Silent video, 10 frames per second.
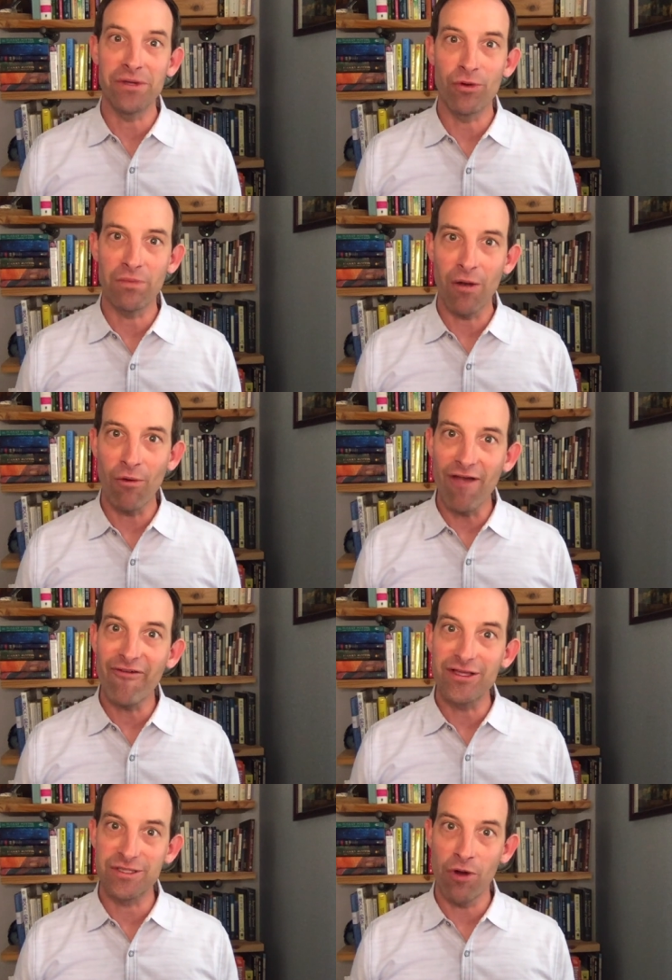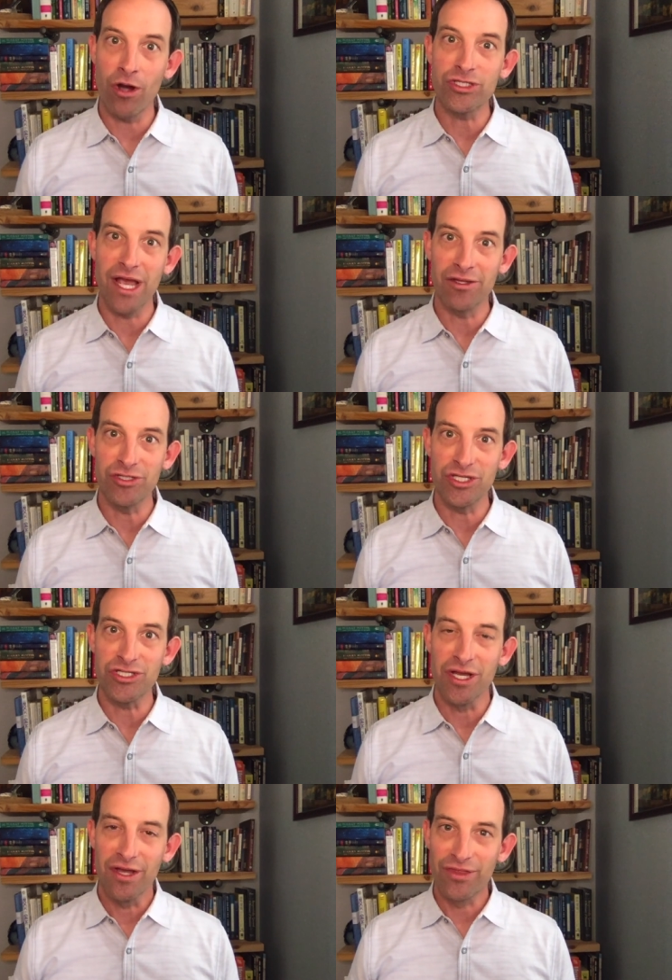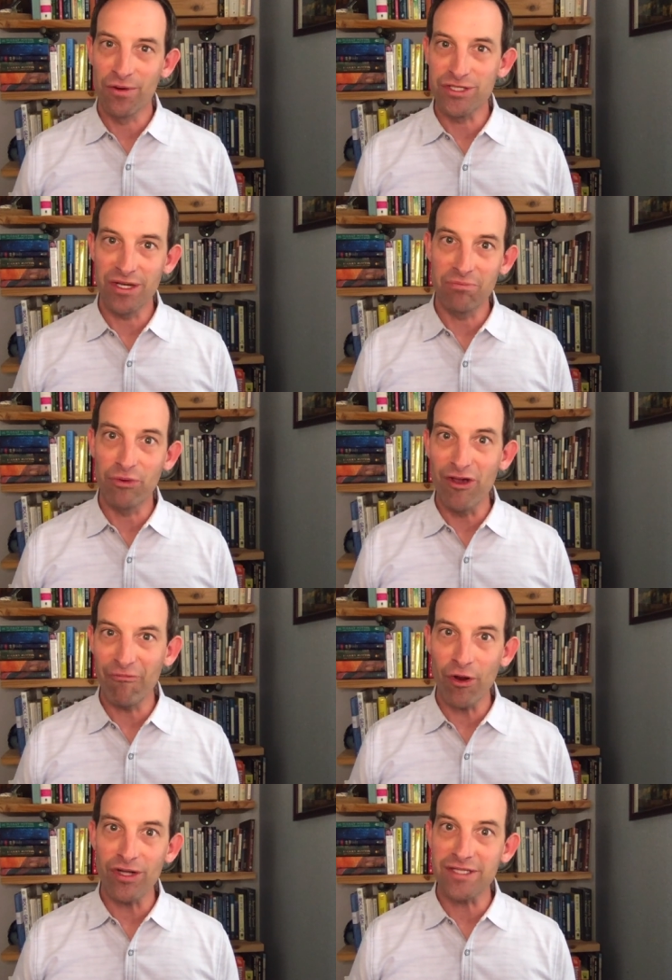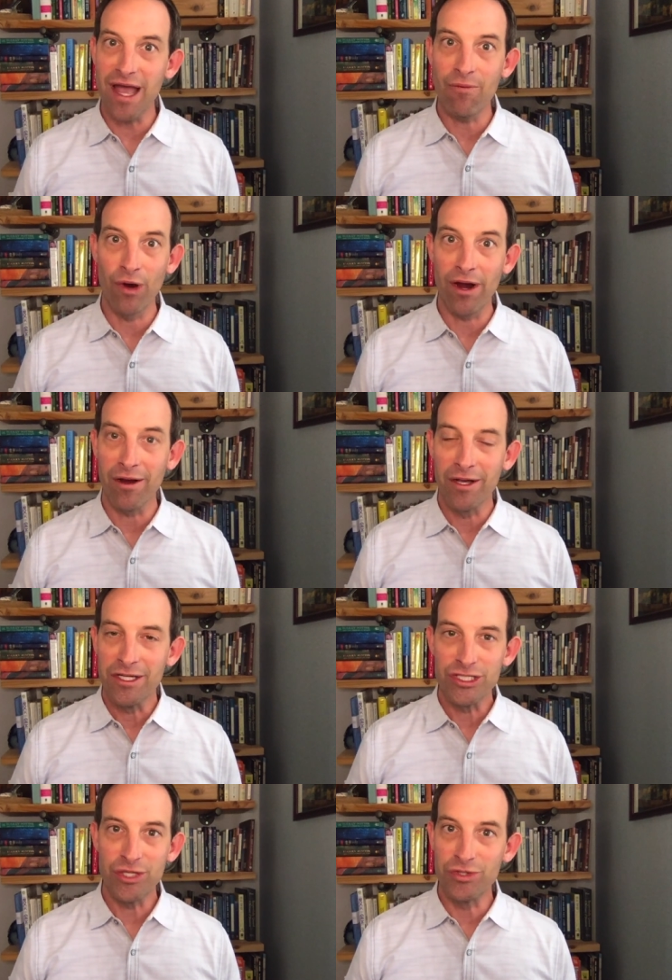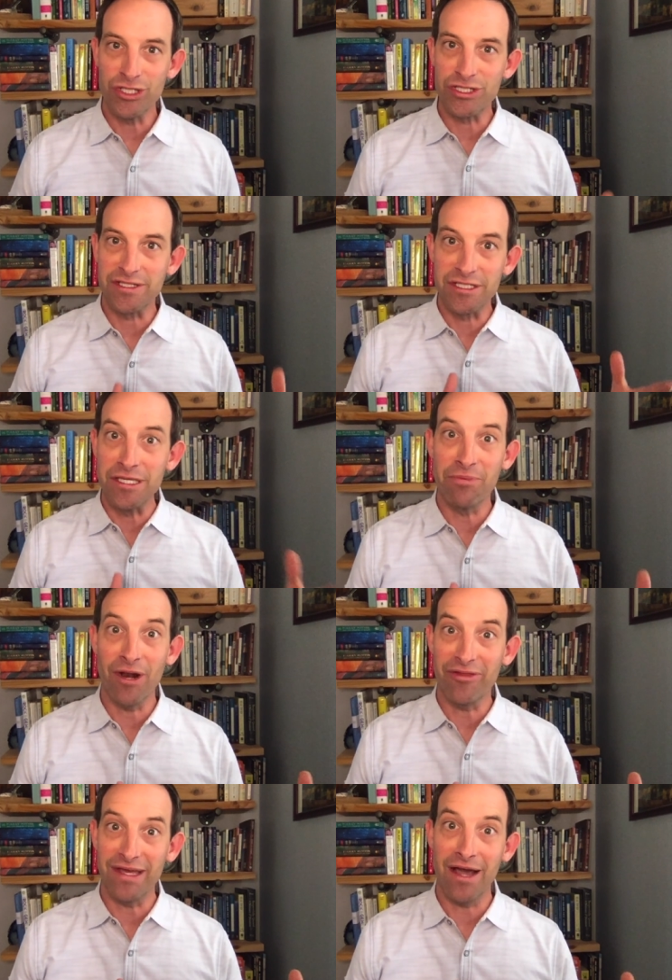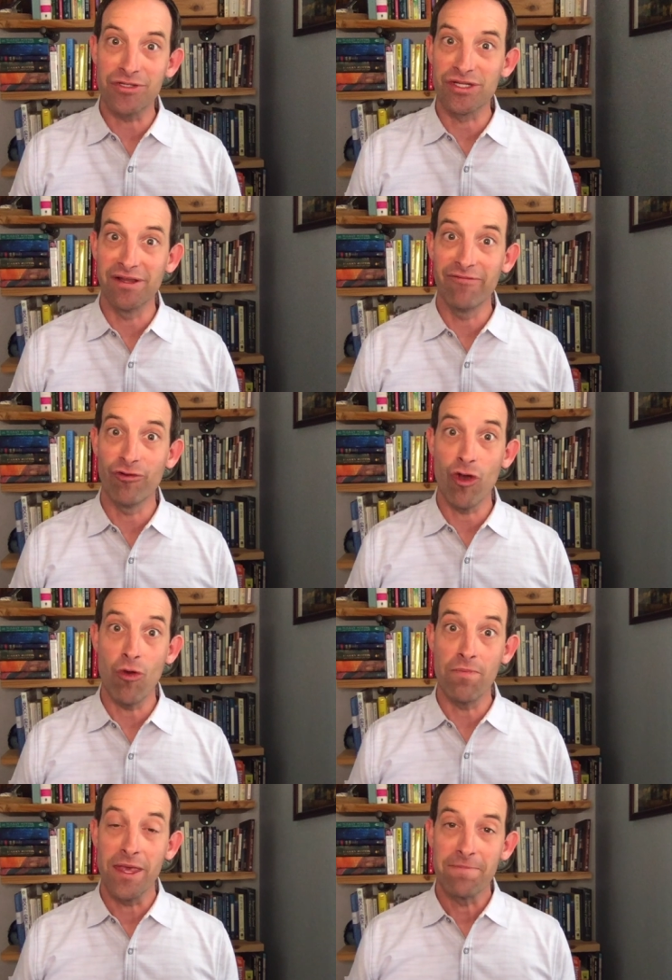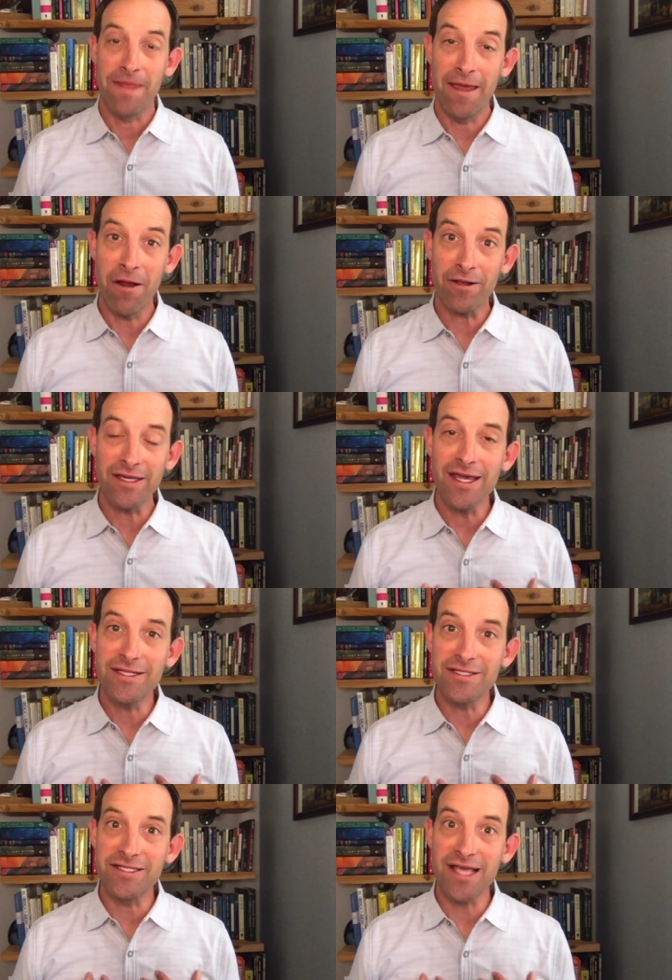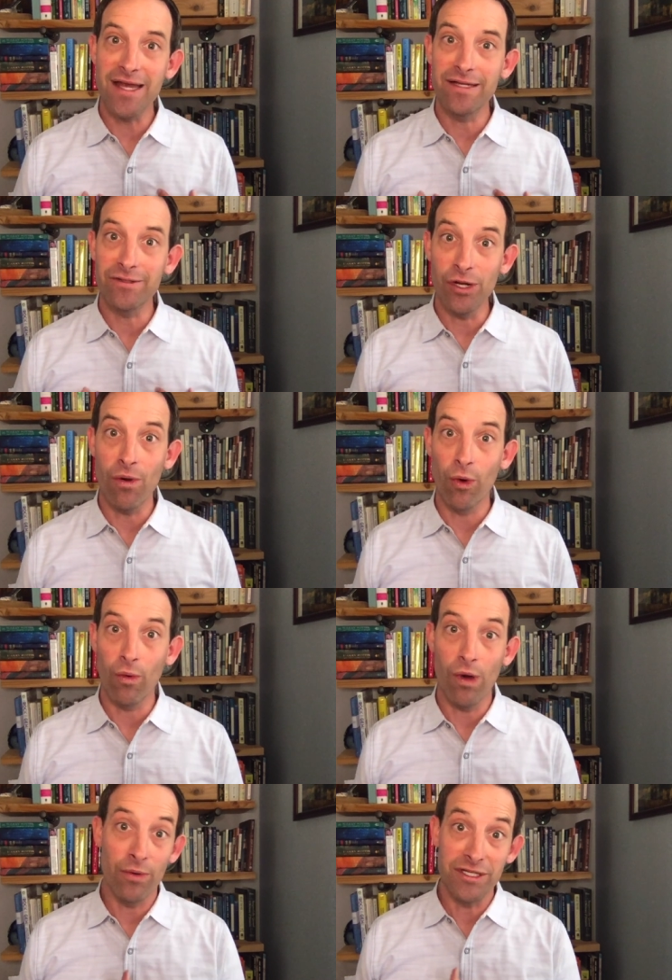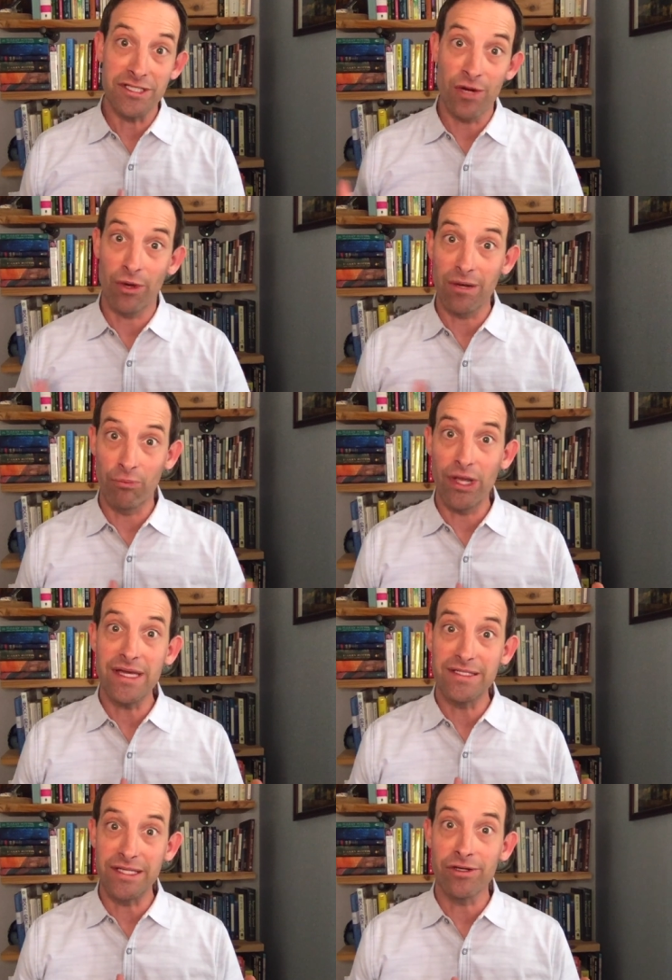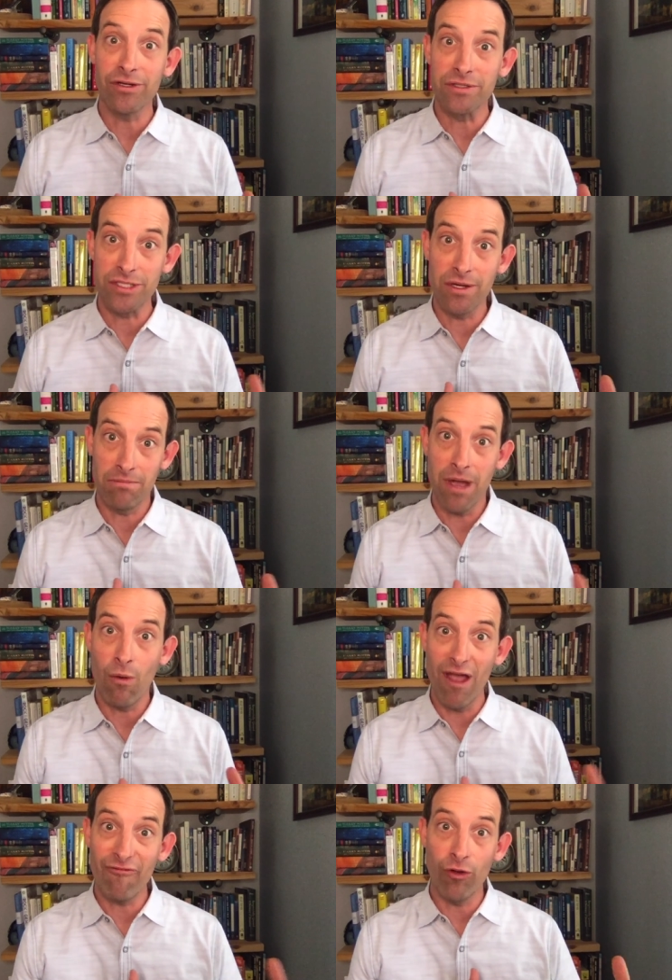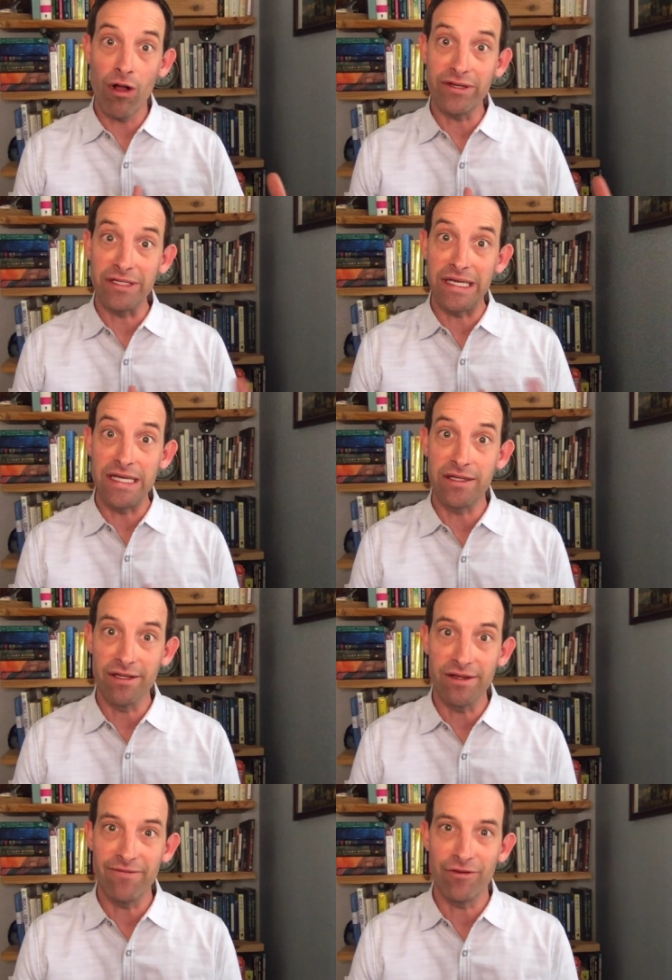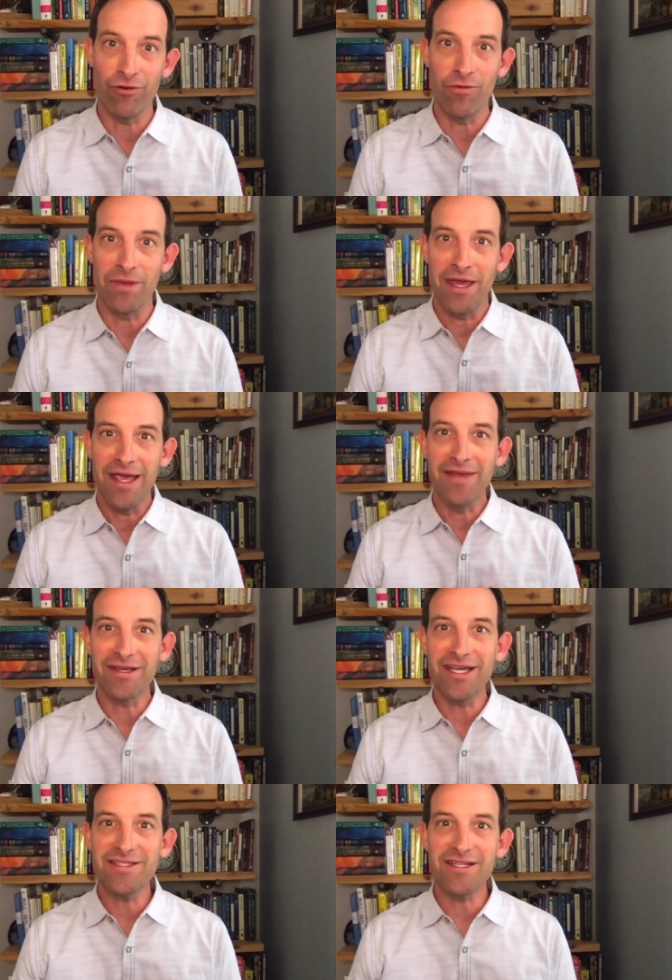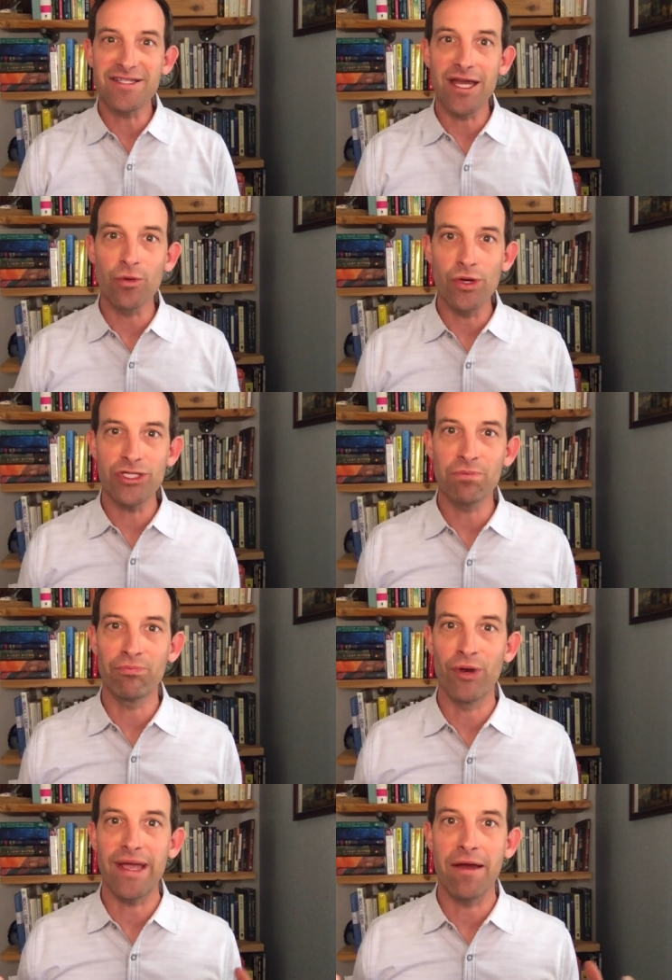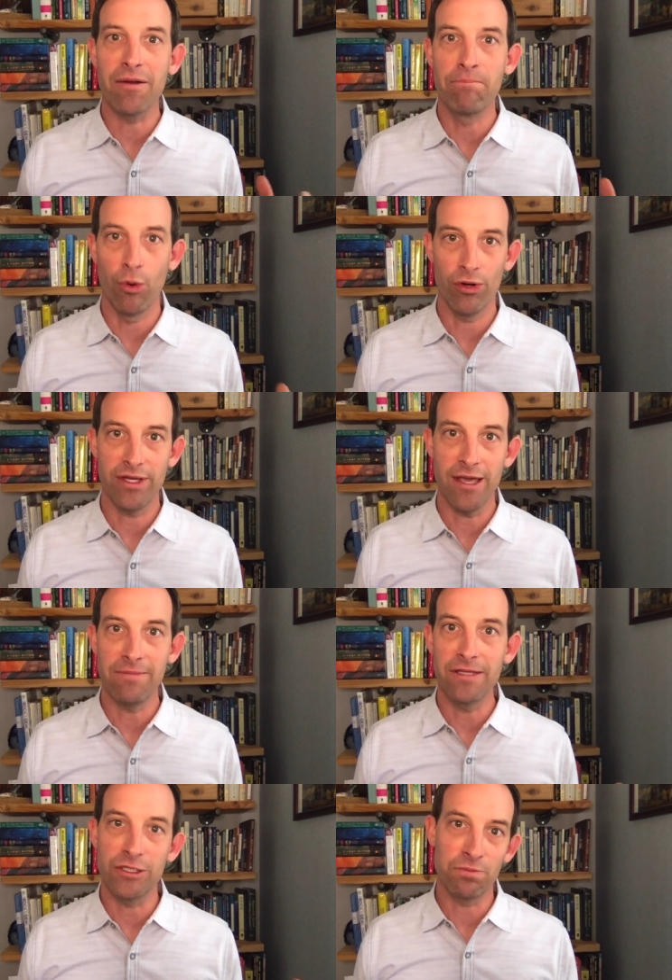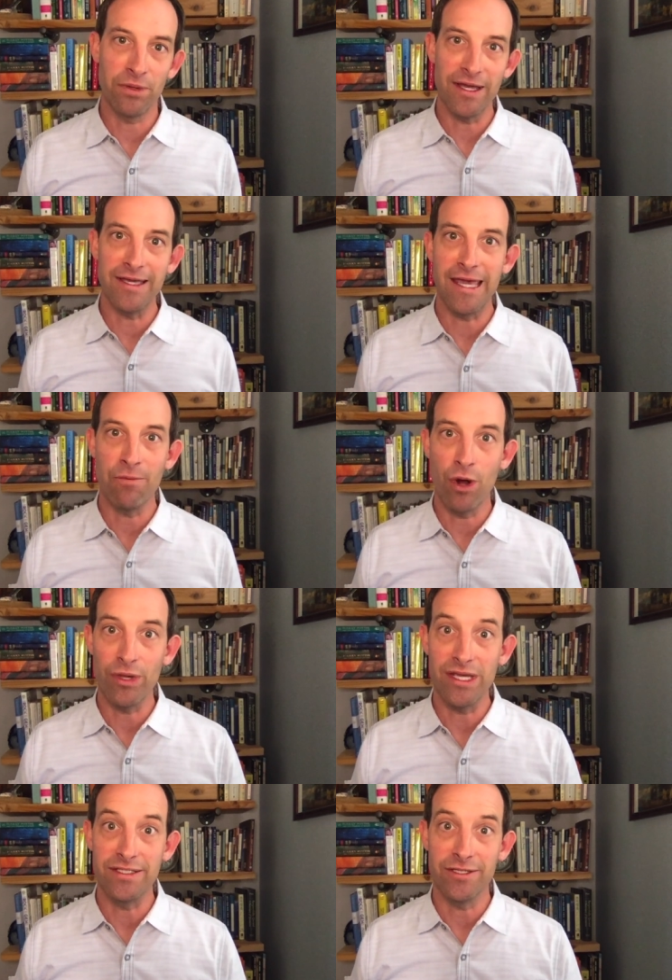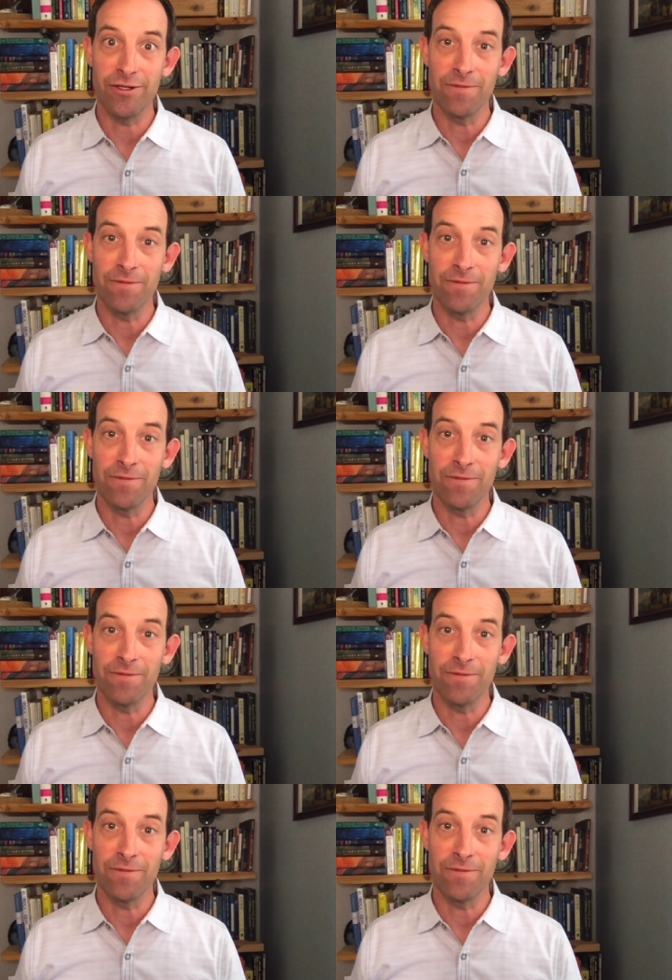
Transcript: when my wife had some heart challenges, there was a brief period of time where she was just sleeping on the couch in the living room. And our kids decided, you know what worked well? We decided we're going to bring in dinner to my wife. We'll all eat in the living room. And the kids decided we should bring out a board game and let's play a game while we eat dinner.